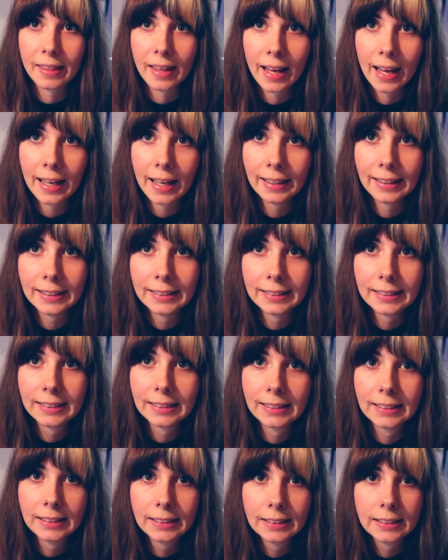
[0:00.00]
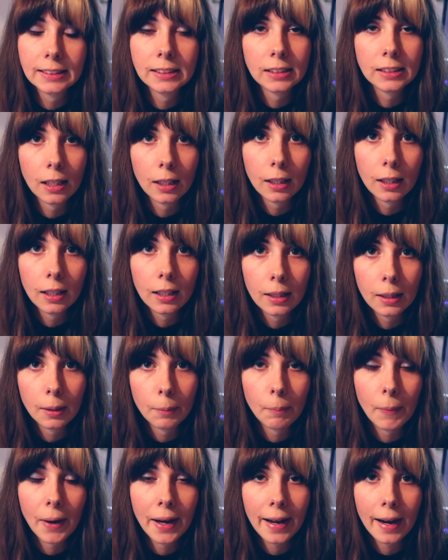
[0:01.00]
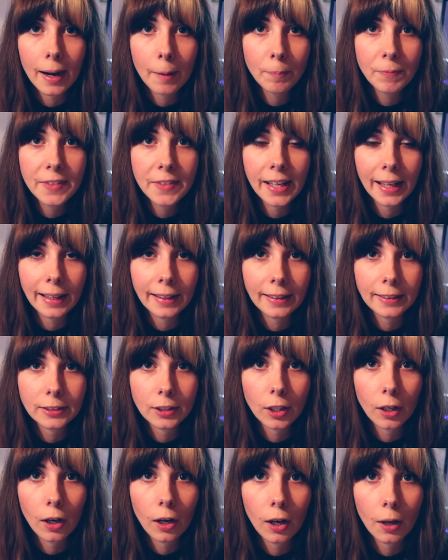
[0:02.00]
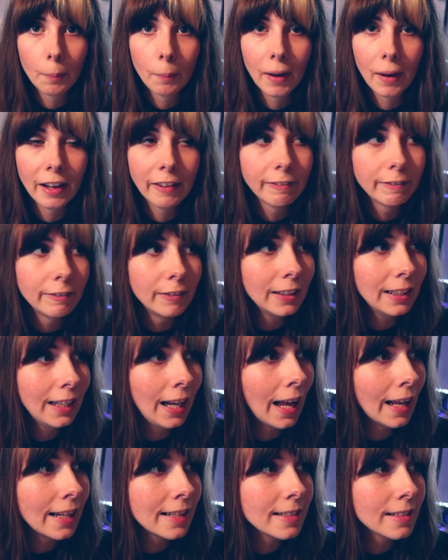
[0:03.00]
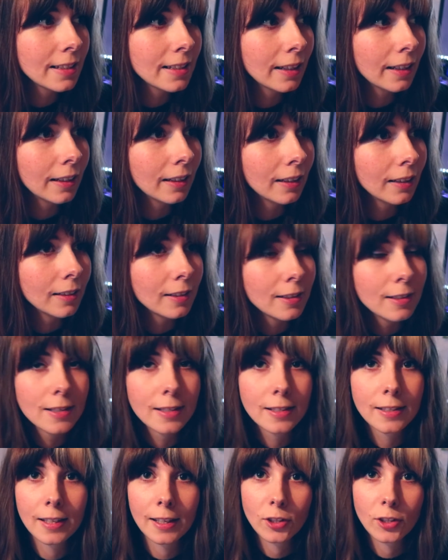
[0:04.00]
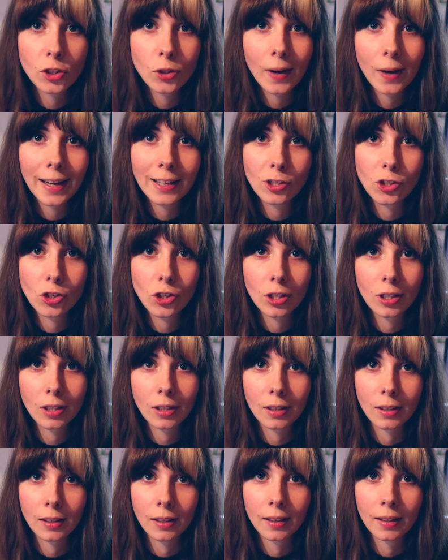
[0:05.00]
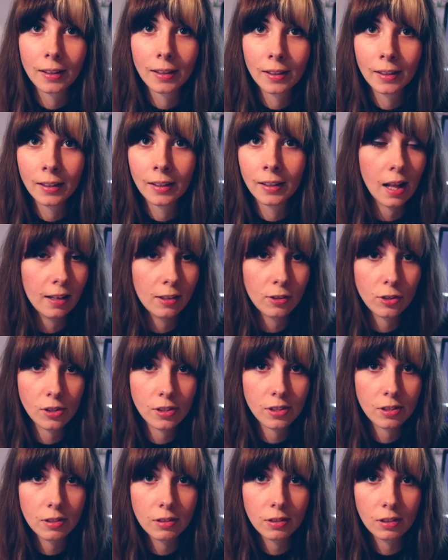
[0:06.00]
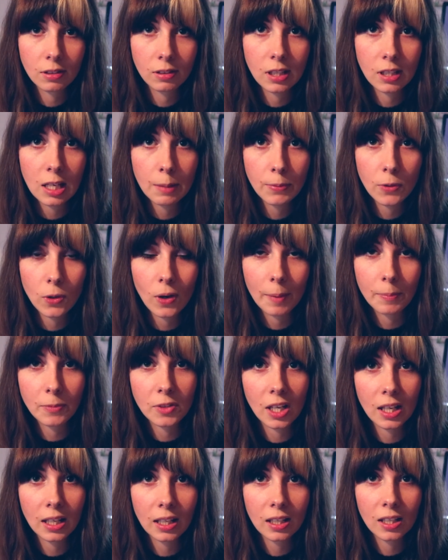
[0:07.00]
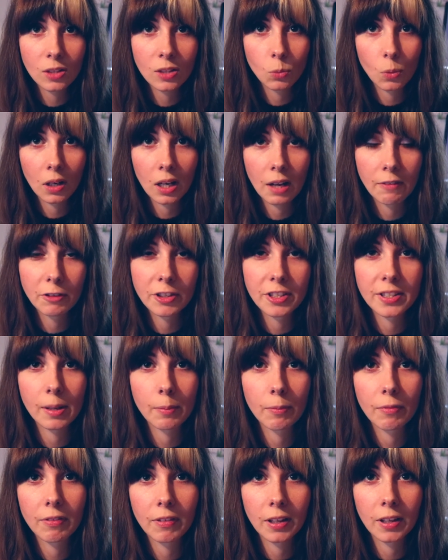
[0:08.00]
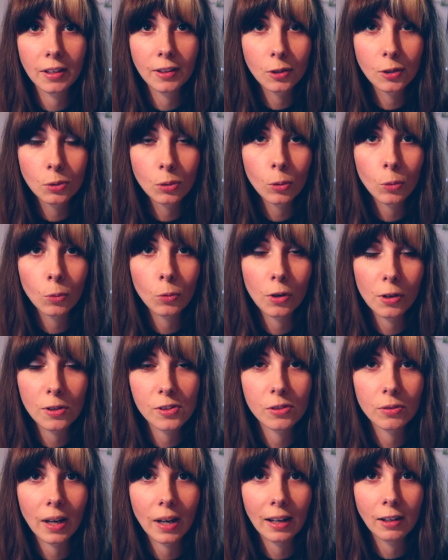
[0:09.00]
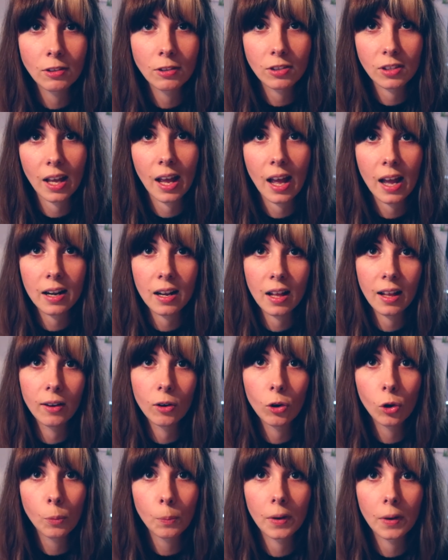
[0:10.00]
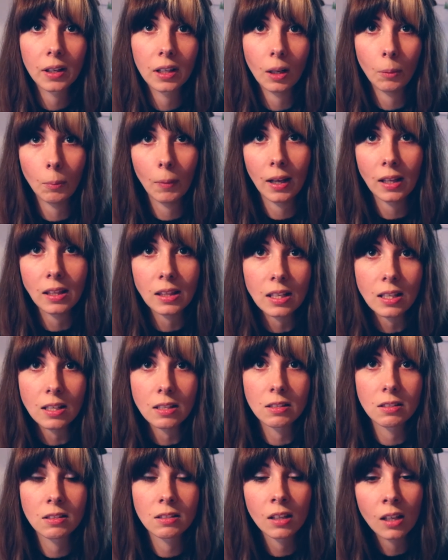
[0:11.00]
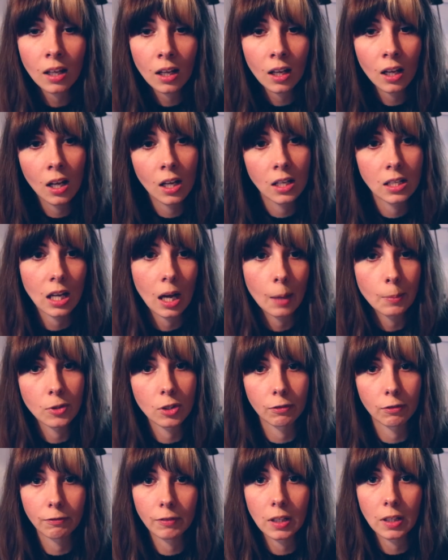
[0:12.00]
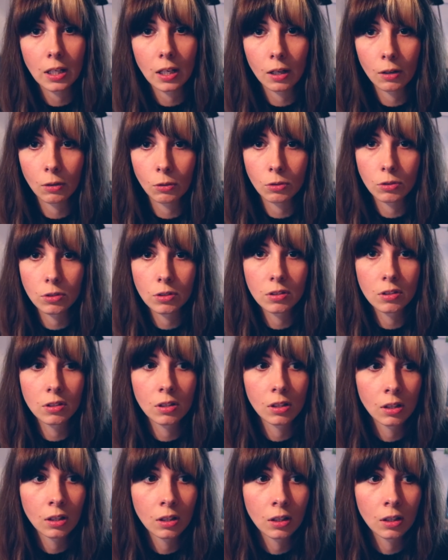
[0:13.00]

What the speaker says: That is my update on my freelancing situation. I'll just keep you updated whenever something cool rolls around, and I hope I can make these types of videos